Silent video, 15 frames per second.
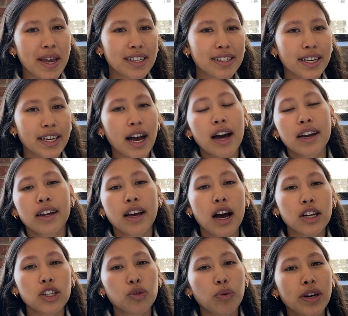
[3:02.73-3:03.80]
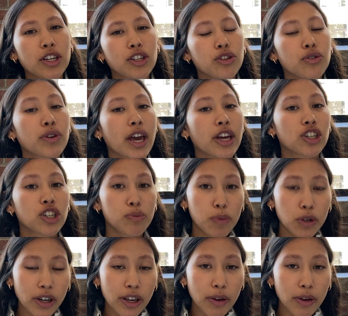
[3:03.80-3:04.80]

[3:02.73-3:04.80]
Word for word: basic uncut twenty-two gauge spoolie